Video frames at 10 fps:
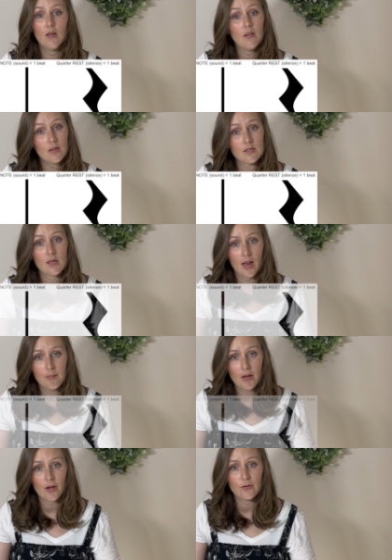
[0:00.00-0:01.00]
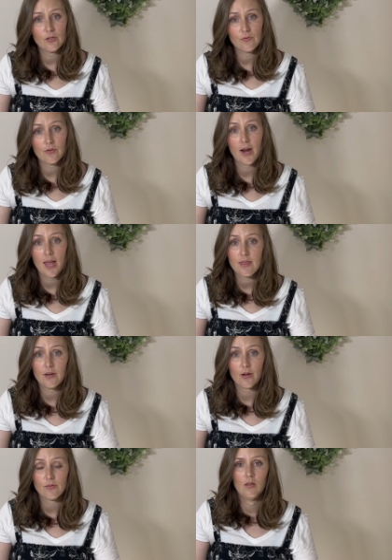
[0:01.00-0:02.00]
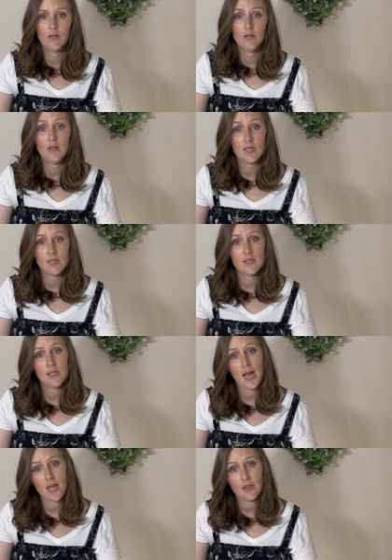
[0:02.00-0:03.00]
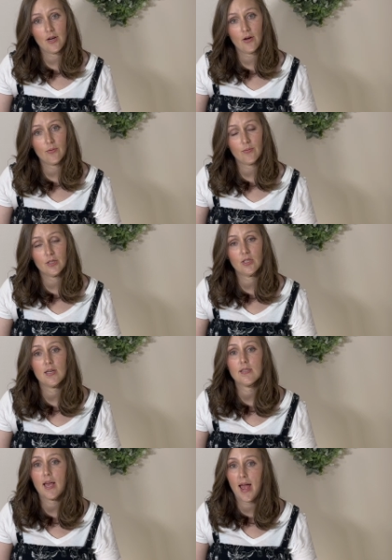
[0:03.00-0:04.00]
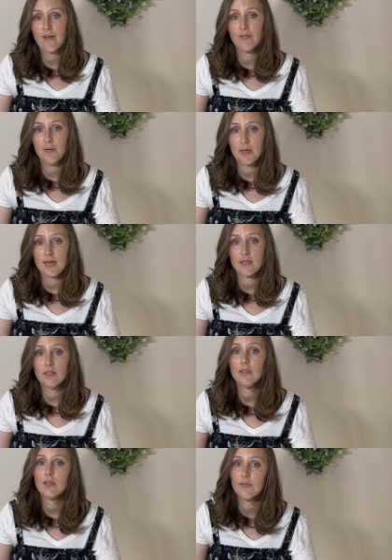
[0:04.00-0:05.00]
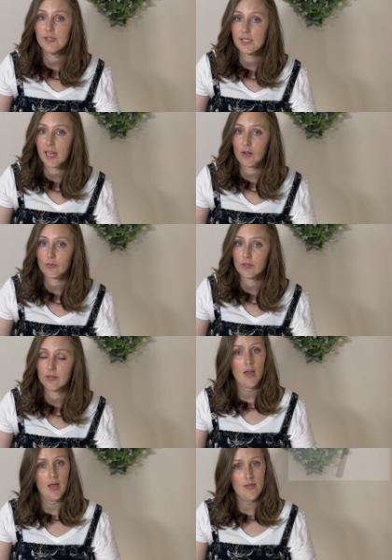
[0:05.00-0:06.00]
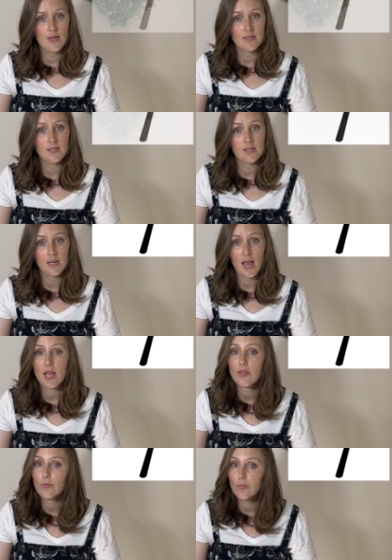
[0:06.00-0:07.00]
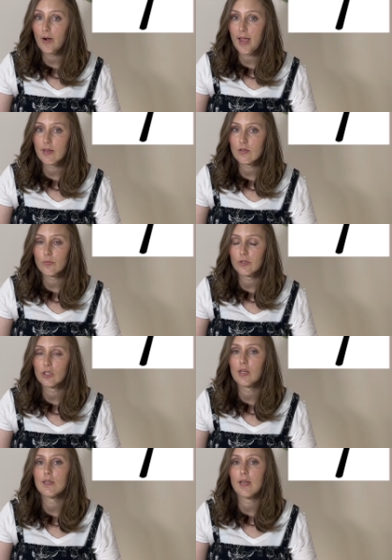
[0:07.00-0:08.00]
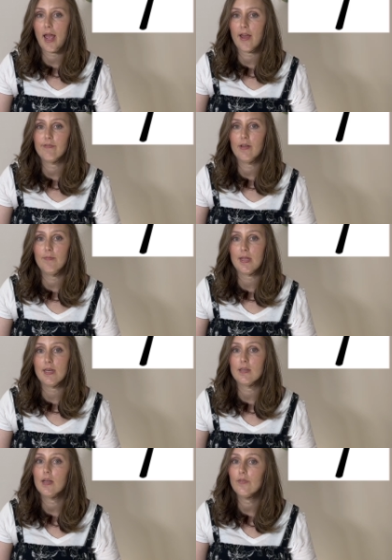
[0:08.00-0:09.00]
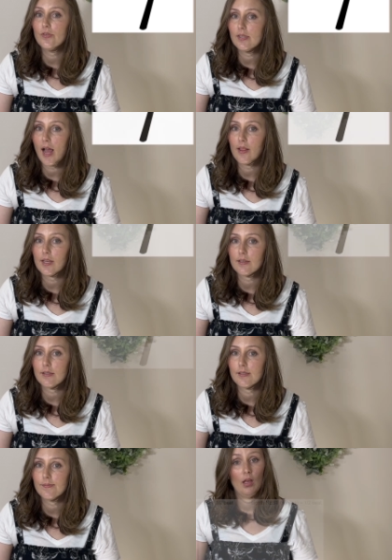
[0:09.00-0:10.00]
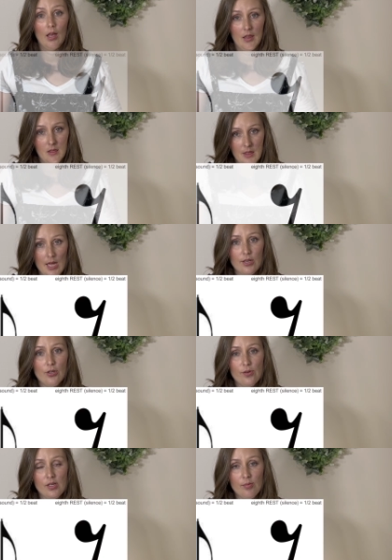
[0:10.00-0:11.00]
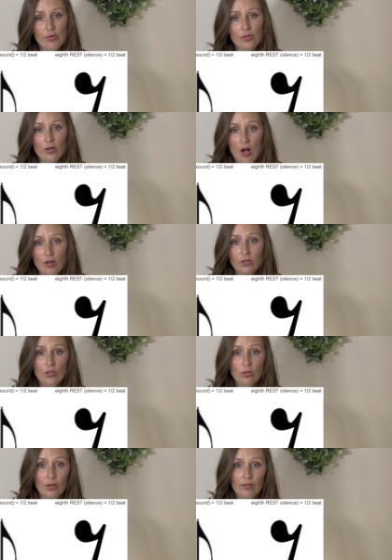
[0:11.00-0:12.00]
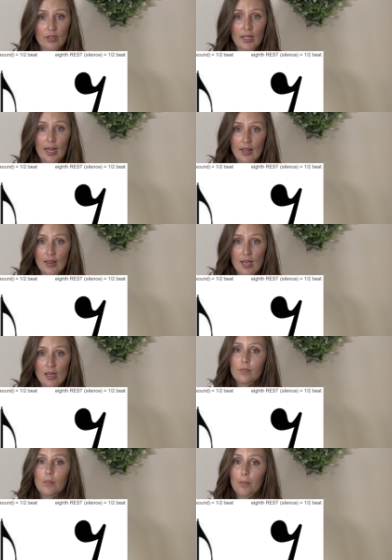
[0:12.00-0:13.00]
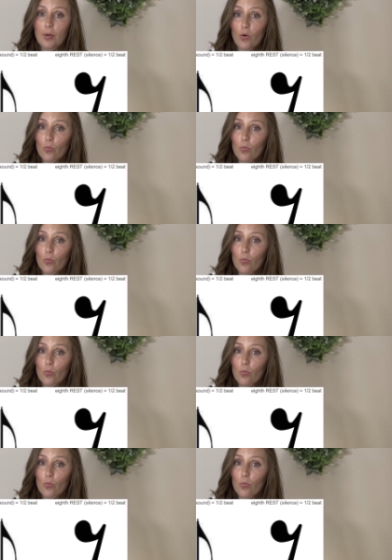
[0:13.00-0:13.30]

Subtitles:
The same goes for eighth notes. This is an eighth note, which gets half a beat of sound. And this is an eighth rest, which gets half a beat of silence. These two symbols are also equivalent in length, but